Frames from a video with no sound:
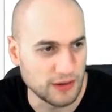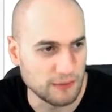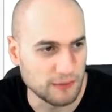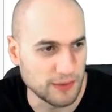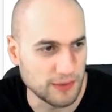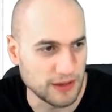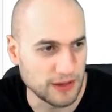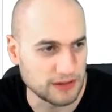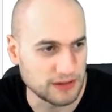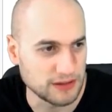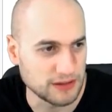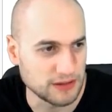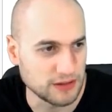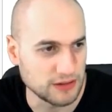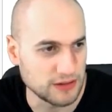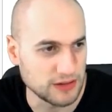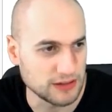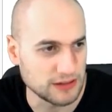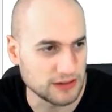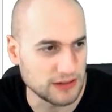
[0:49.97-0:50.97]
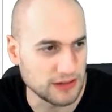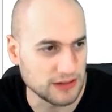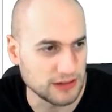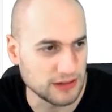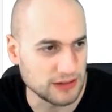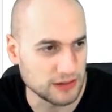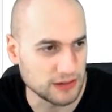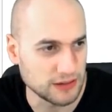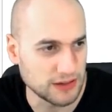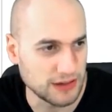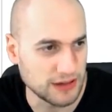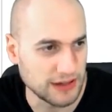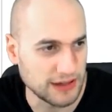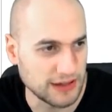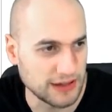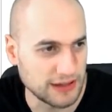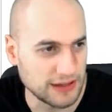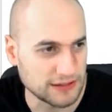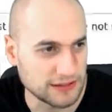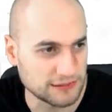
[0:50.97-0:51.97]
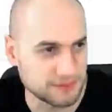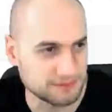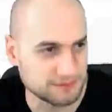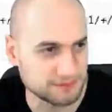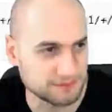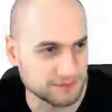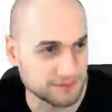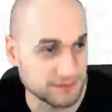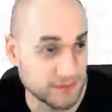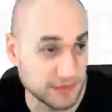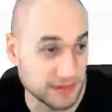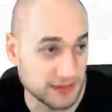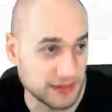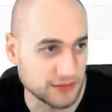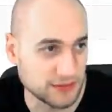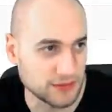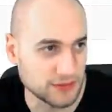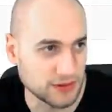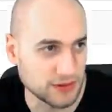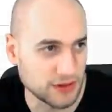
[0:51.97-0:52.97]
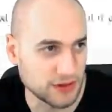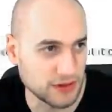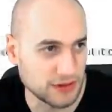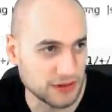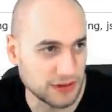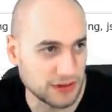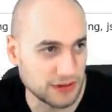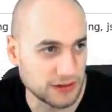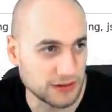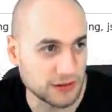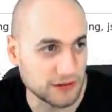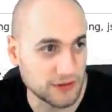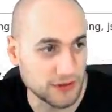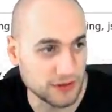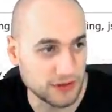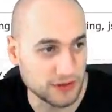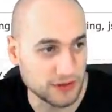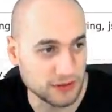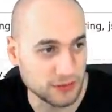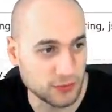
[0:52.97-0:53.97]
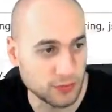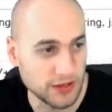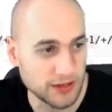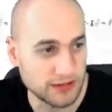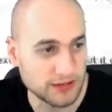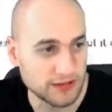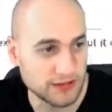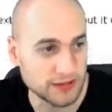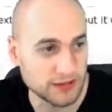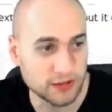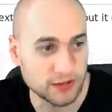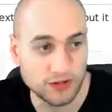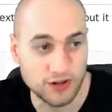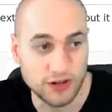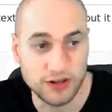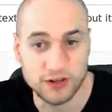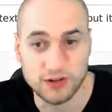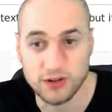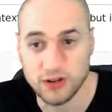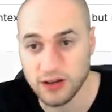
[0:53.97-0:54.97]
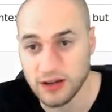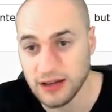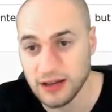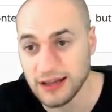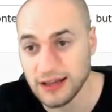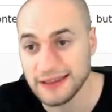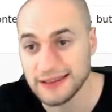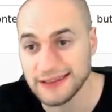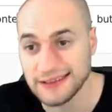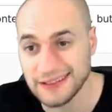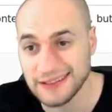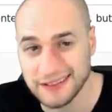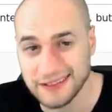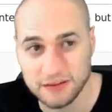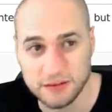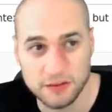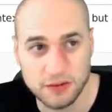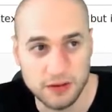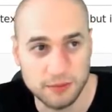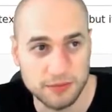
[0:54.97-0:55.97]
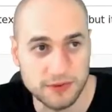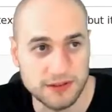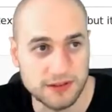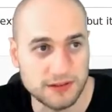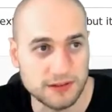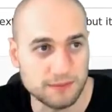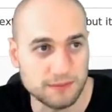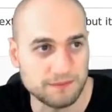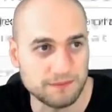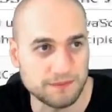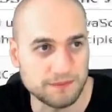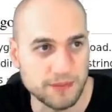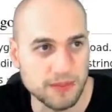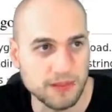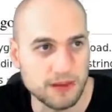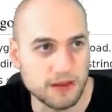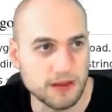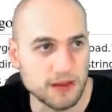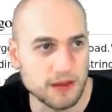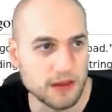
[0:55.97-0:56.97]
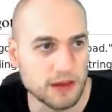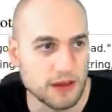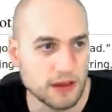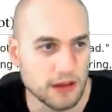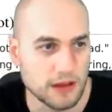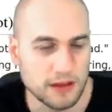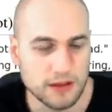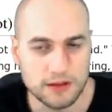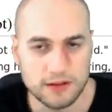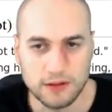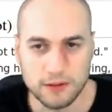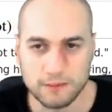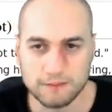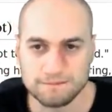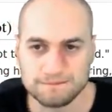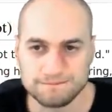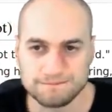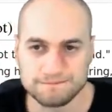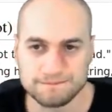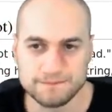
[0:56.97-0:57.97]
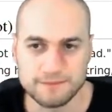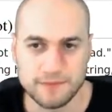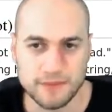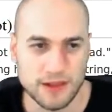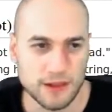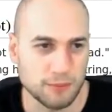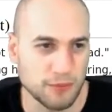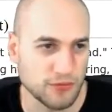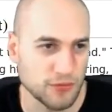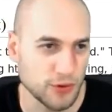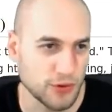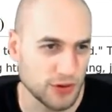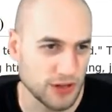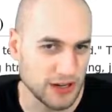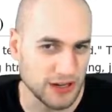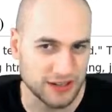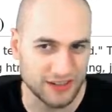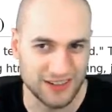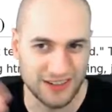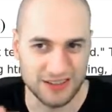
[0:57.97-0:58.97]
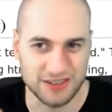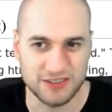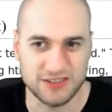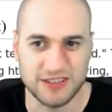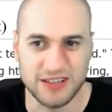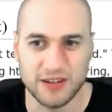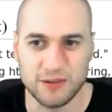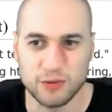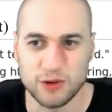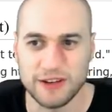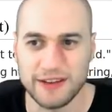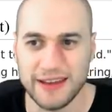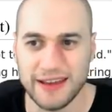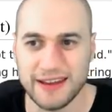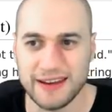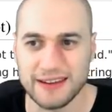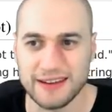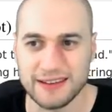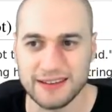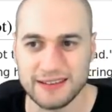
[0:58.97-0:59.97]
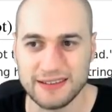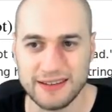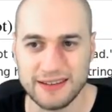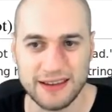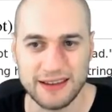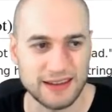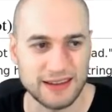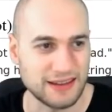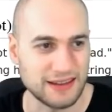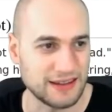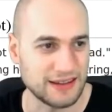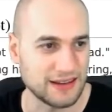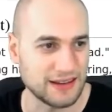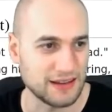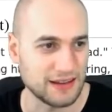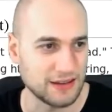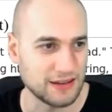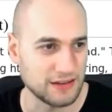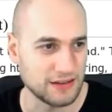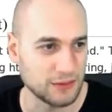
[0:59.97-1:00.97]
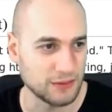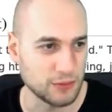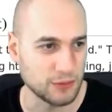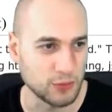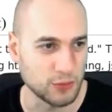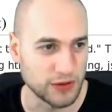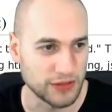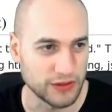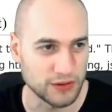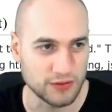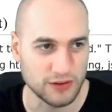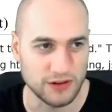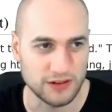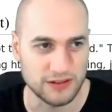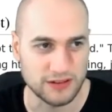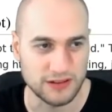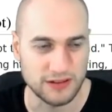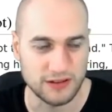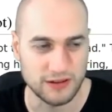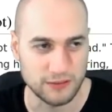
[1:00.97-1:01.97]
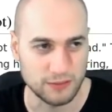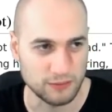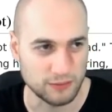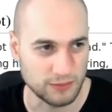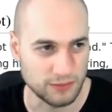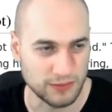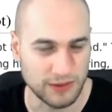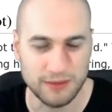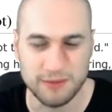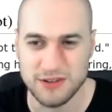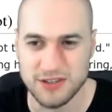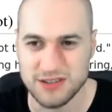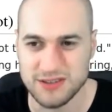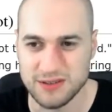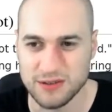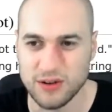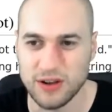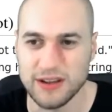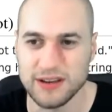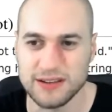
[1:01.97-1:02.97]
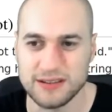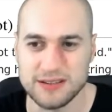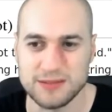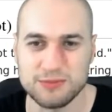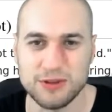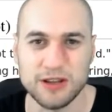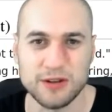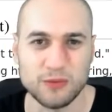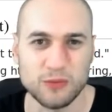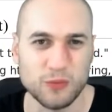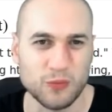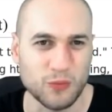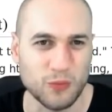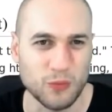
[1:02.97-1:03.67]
but you can take a look at, aside from the content, at the various ways that they're trying to hide the scripts. So, before you can actually understand what that is and what the let me just go ahead and explain